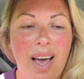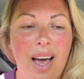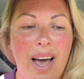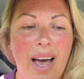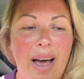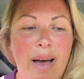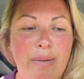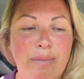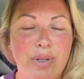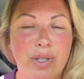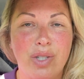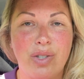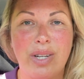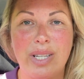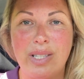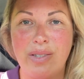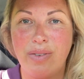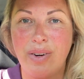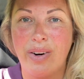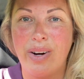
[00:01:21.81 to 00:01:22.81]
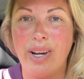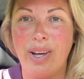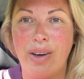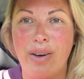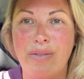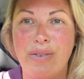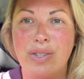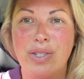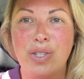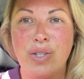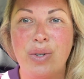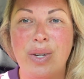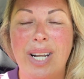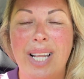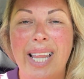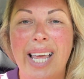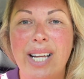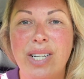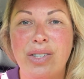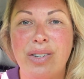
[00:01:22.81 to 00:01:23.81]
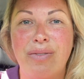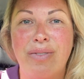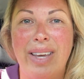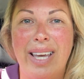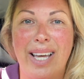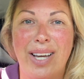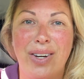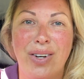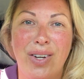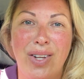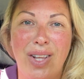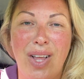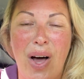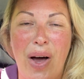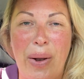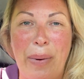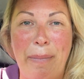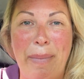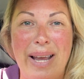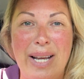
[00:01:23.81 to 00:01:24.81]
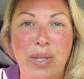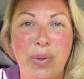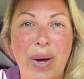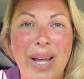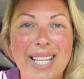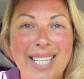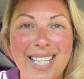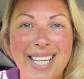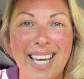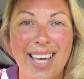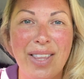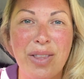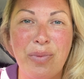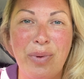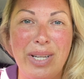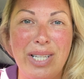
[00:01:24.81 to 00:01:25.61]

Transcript: I'm just transferring over to an electric vehicle on May 20th,